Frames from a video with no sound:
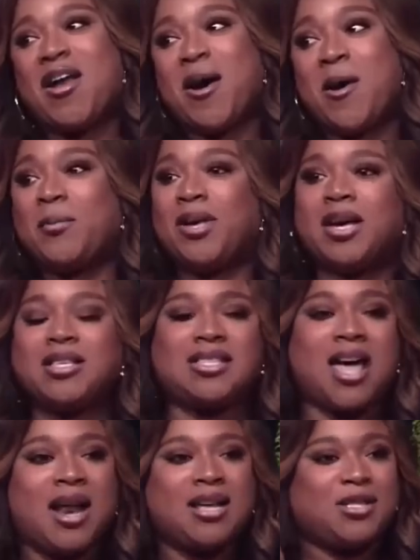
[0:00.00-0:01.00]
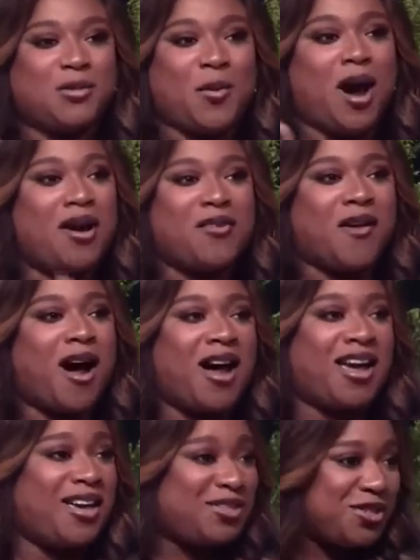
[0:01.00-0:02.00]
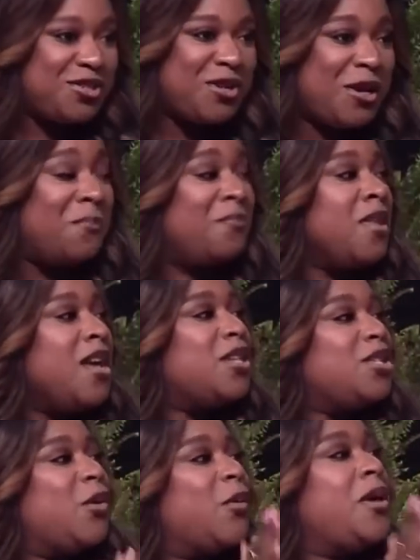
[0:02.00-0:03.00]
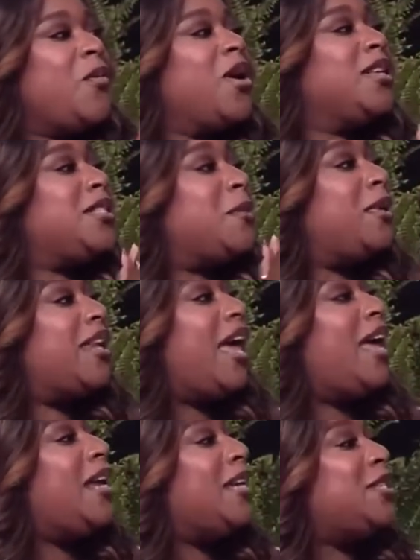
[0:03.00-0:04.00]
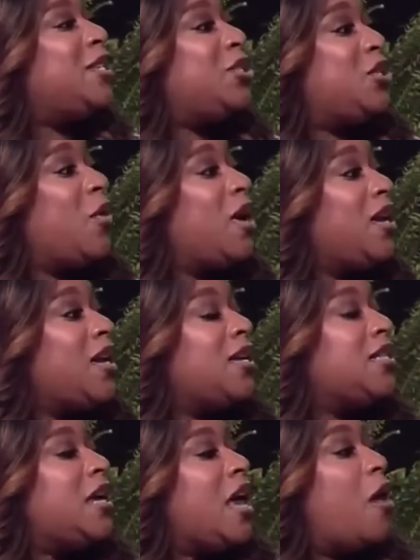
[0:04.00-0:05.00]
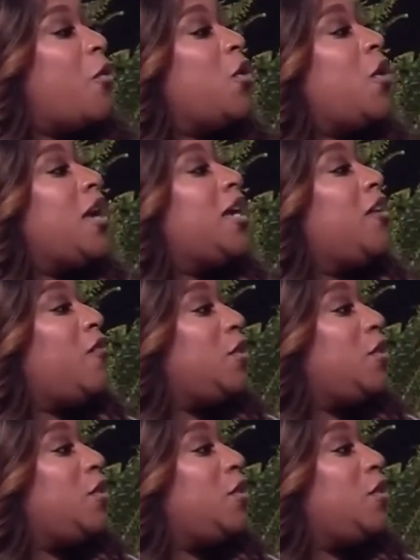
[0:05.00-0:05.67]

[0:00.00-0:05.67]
on because that is a part of our history. So we want some ladies to join us and we're going to give you